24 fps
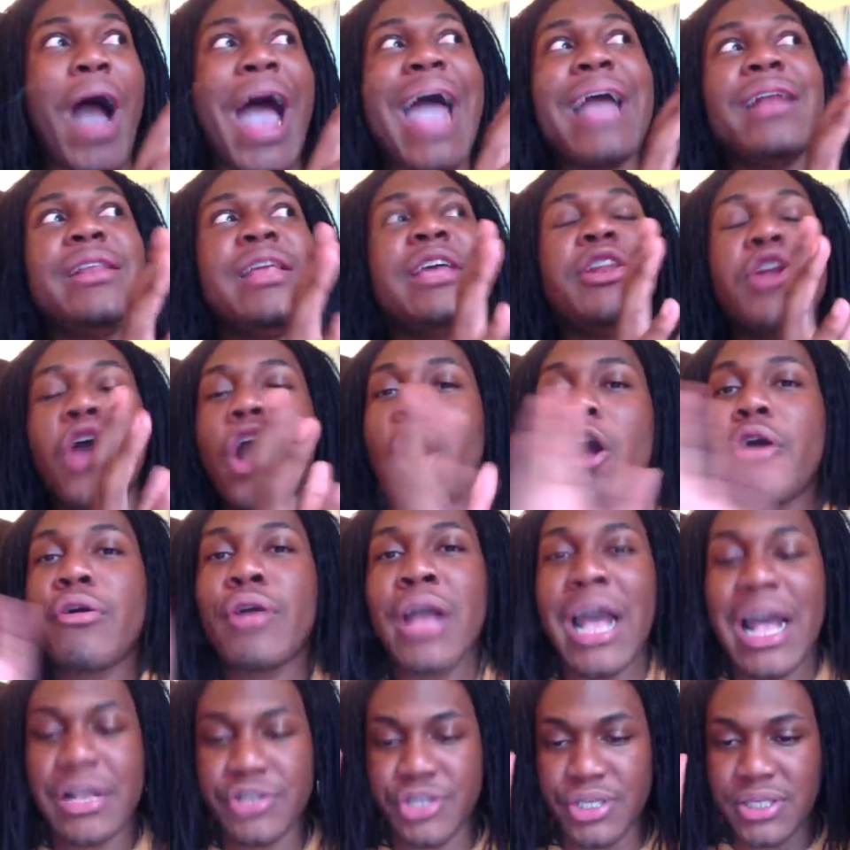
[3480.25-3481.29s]
didn't her
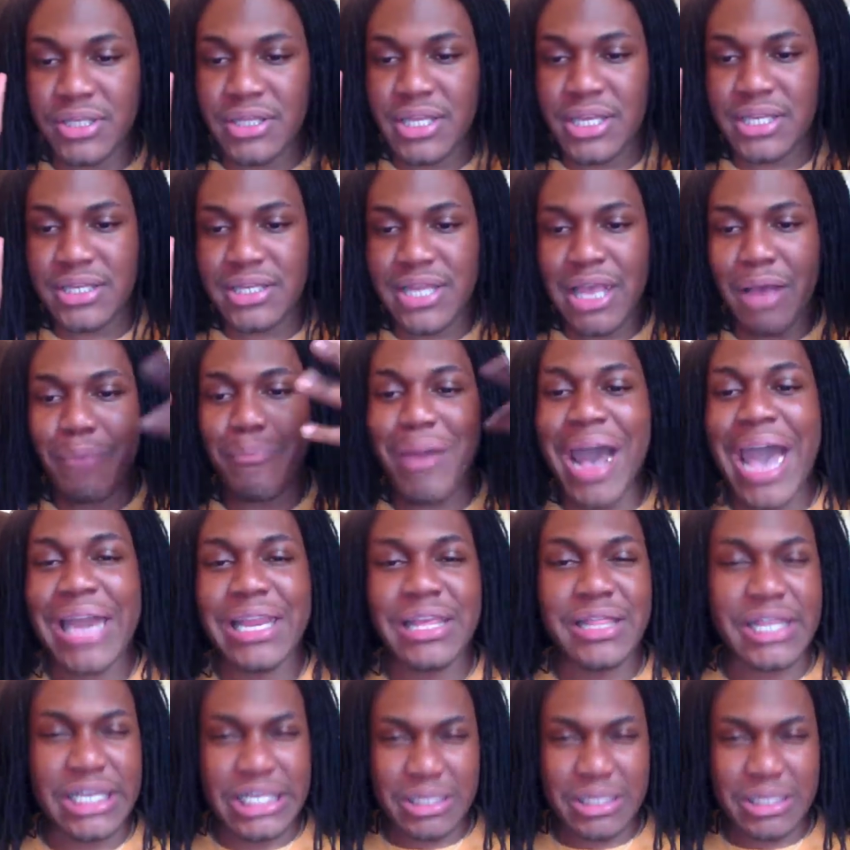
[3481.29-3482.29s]
consciousness embody this